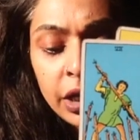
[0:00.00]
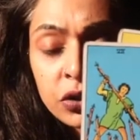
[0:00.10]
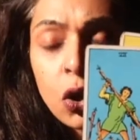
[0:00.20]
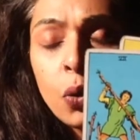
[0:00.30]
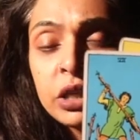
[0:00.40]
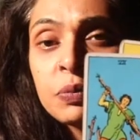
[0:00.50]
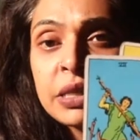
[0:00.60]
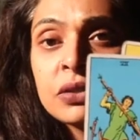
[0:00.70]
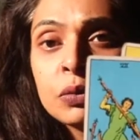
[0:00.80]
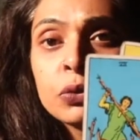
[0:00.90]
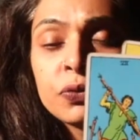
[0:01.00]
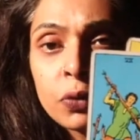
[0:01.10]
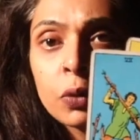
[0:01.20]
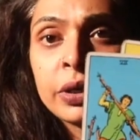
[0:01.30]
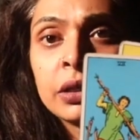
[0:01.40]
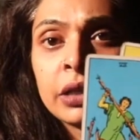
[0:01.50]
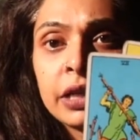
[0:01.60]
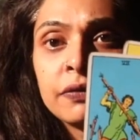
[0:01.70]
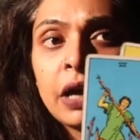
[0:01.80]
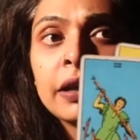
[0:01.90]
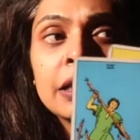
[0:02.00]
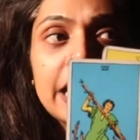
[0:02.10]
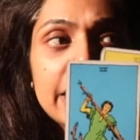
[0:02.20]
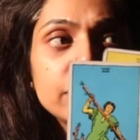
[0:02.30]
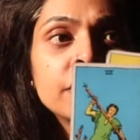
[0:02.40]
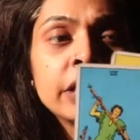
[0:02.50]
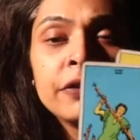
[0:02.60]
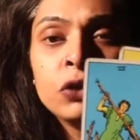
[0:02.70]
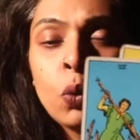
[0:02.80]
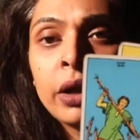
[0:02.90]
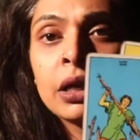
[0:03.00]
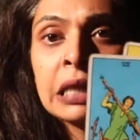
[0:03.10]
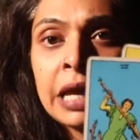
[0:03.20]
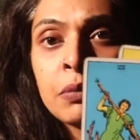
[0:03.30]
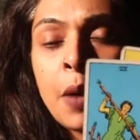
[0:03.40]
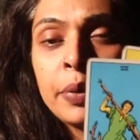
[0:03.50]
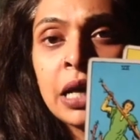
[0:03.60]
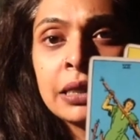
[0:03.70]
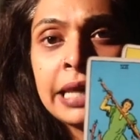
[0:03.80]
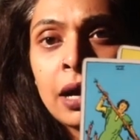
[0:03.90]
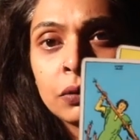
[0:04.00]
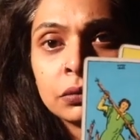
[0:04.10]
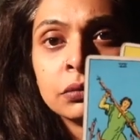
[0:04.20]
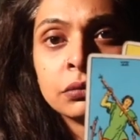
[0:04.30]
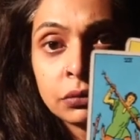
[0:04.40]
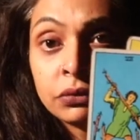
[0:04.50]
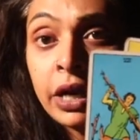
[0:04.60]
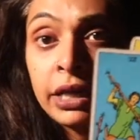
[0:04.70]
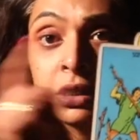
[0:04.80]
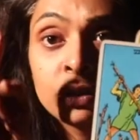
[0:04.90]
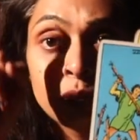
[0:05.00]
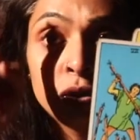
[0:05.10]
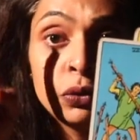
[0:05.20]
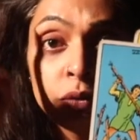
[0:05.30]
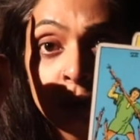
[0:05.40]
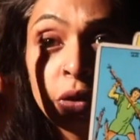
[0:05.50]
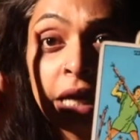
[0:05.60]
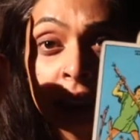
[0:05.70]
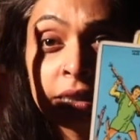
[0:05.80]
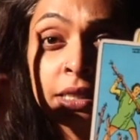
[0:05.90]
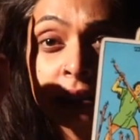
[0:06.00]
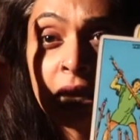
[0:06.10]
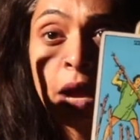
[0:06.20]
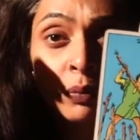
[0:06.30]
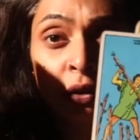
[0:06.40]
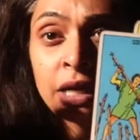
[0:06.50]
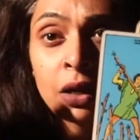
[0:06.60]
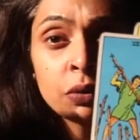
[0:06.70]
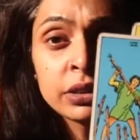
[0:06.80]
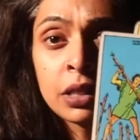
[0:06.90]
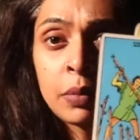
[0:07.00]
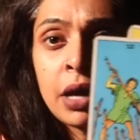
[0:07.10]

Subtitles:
It's always best to move forward in life. On the ladder of life, you want to climb up, not down, right? Because when you got to get to the top, you're not going to the